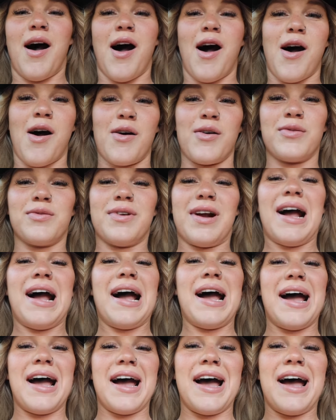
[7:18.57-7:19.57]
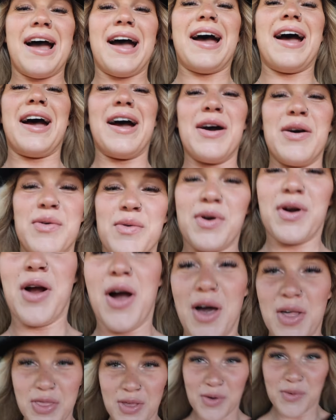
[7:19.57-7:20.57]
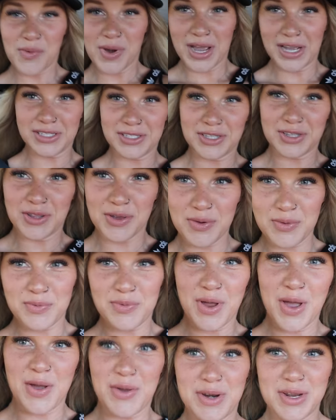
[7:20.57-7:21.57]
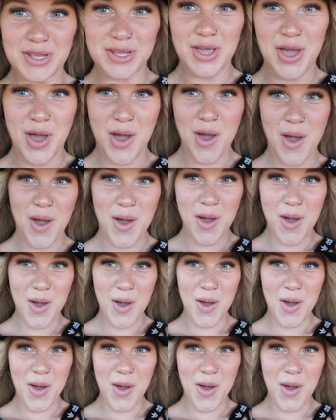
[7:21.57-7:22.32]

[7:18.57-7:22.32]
All right, we're on the way to the rodeo.